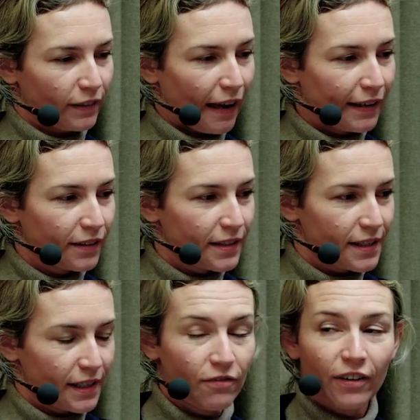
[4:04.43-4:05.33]

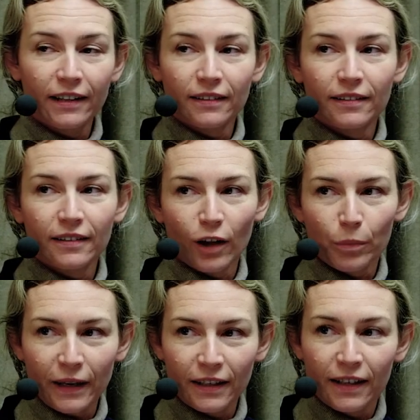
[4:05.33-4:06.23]
Italians invaded
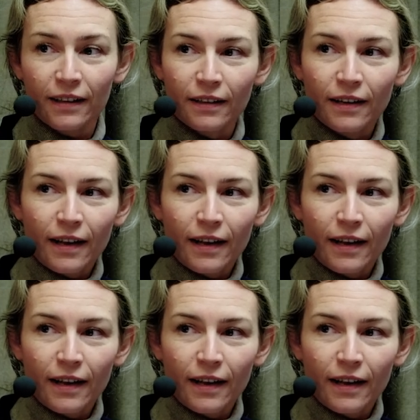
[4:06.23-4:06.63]
Albania,